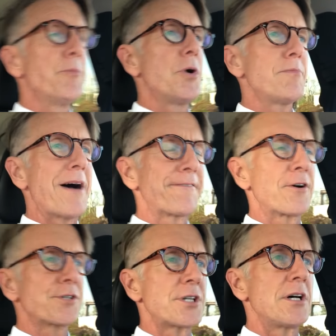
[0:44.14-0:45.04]
put my
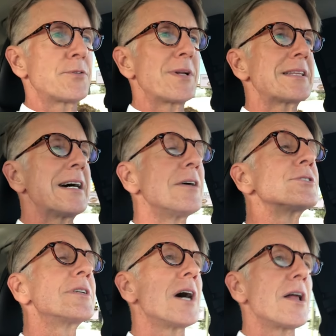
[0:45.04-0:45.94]
first
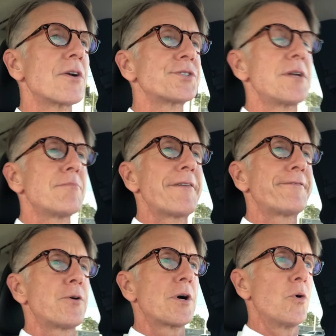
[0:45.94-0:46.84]
$100,000 in my
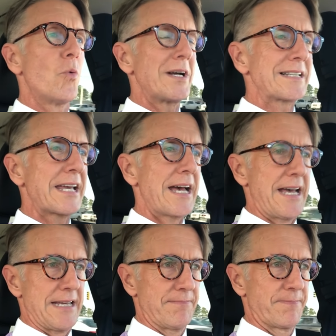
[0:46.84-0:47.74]

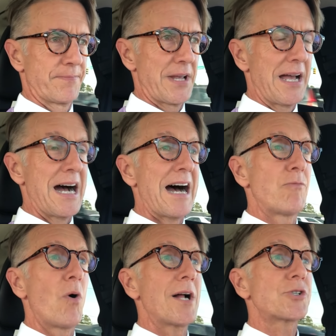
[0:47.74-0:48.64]
401k.
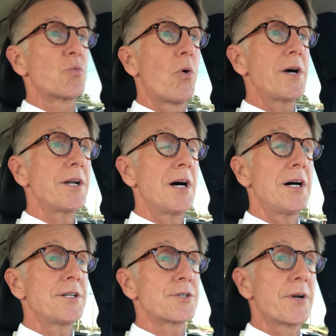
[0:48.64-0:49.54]
I've watched
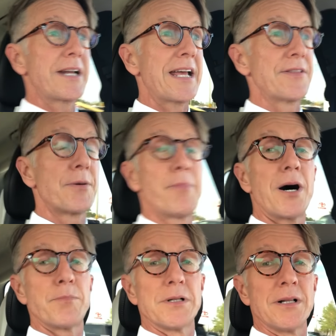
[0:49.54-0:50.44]
100 in the
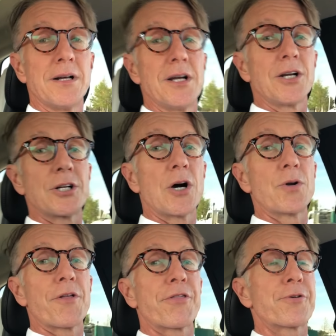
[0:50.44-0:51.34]
bubble go
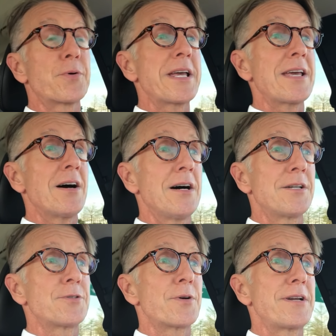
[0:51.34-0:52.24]
to
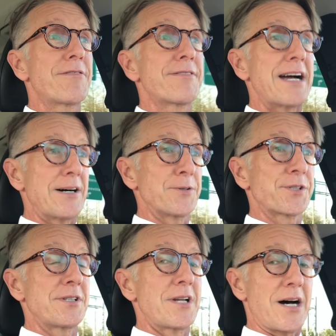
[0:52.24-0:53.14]

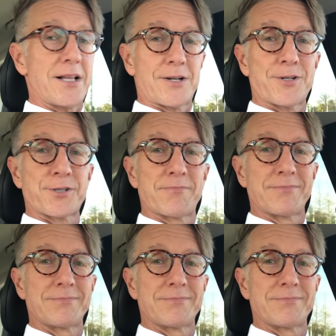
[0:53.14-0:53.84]
$300,000.